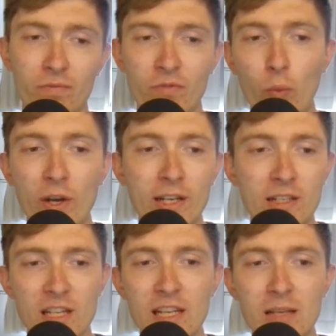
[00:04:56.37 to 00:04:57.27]
the winning
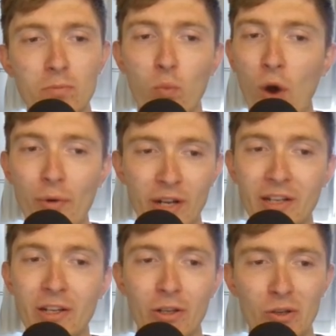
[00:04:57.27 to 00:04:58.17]
team won't
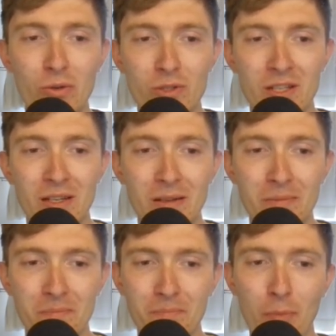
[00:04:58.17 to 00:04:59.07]
include
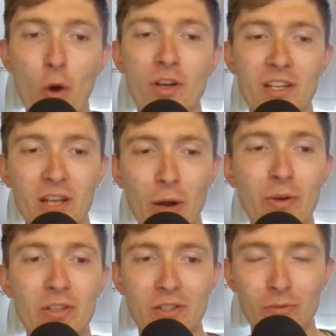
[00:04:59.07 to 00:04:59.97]
Poggy,
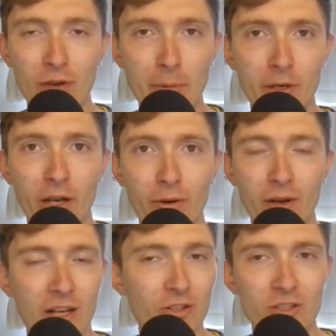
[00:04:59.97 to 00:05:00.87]
Jonas and Remco.
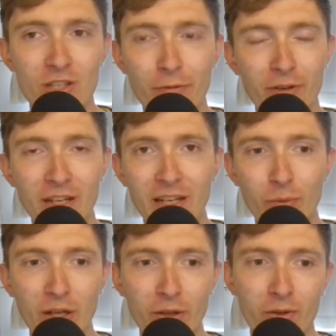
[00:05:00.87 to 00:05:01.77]
I just don't think it
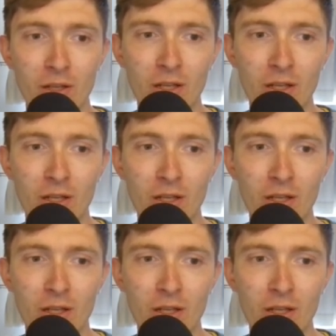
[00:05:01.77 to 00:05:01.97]
will.